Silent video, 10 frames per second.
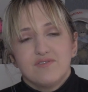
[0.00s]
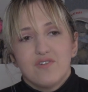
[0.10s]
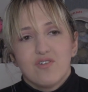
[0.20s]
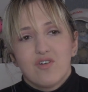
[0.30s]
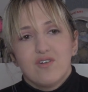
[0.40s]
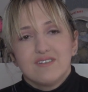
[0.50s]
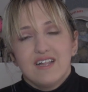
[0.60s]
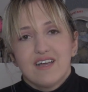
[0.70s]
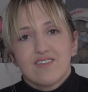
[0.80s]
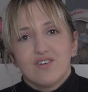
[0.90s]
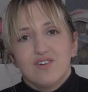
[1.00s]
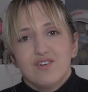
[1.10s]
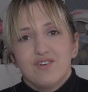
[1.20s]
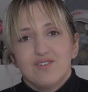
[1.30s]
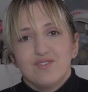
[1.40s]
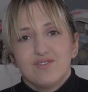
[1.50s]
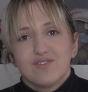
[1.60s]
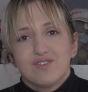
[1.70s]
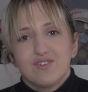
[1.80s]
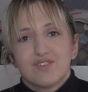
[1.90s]
Folklore is like the
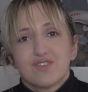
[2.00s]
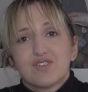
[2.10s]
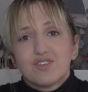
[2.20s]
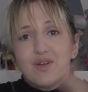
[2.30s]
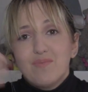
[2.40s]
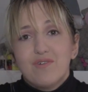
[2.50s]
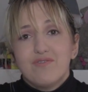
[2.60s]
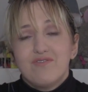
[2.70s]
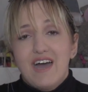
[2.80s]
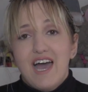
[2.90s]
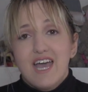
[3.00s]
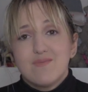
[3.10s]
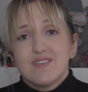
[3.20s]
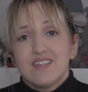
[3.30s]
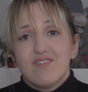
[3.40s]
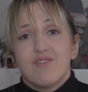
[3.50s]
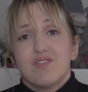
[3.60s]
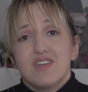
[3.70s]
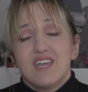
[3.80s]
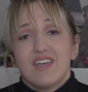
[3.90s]
summer vibes and
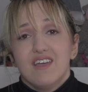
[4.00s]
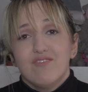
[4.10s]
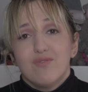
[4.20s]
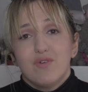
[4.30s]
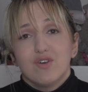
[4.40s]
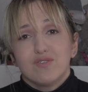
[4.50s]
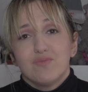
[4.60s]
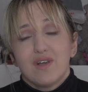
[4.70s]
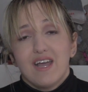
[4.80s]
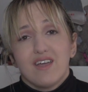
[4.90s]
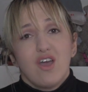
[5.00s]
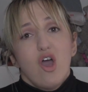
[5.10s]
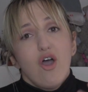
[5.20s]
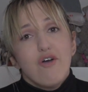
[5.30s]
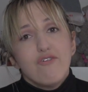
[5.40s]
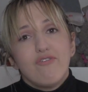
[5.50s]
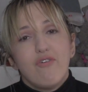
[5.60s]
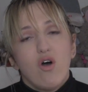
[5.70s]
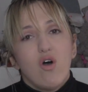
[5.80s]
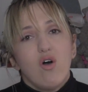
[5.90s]
everything. Evermore is more like
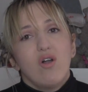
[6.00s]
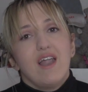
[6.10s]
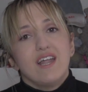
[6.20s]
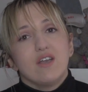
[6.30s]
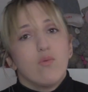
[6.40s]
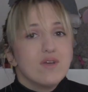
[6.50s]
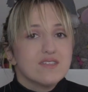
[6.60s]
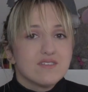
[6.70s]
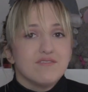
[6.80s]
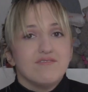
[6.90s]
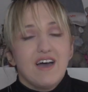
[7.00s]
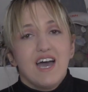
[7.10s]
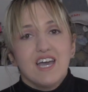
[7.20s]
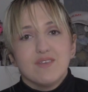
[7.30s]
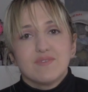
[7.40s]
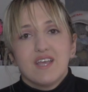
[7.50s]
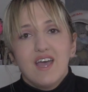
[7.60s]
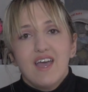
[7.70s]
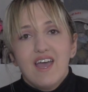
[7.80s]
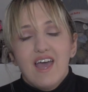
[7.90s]
fall and winter vibes.
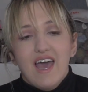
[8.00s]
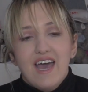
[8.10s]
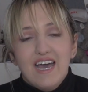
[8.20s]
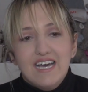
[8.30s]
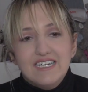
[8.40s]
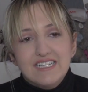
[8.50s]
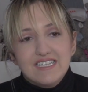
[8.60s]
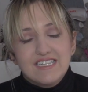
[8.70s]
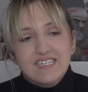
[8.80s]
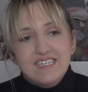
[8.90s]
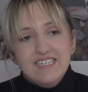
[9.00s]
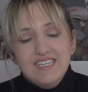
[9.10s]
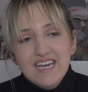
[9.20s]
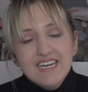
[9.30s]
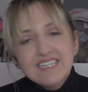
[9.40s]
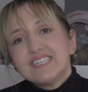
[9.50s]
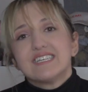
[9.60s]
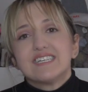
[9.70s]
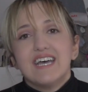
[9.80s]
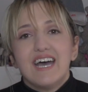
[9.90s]
And
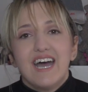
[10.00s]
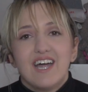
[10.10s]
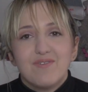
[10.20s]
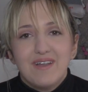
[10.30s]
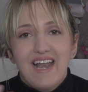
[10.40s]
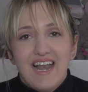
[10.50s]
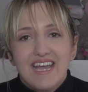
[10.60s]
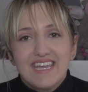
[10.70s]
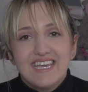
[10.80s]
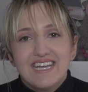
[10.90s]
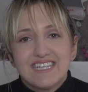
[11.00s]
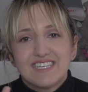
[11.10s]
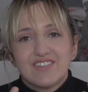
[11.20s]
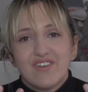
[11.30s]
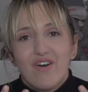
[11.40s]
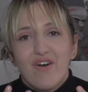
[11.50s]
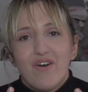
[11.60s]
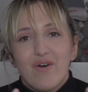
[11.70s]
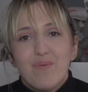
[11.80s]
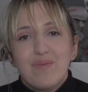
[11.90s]
yes, I really like it.
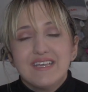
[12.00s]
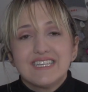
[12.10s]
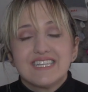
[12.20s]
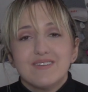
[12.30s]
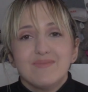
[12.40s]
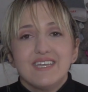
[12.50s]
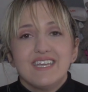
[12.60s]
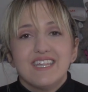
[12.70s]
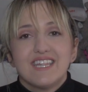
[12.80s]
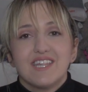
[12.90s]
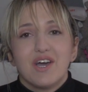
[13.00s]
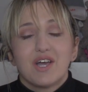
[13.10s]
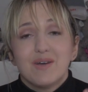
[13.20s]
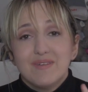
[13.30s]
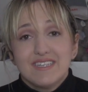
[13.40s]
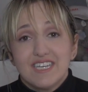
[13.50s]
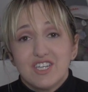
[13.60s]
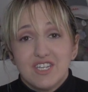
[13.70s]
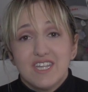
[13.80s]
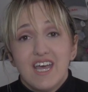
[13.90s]
So please tell me in the comment
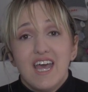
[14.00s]
section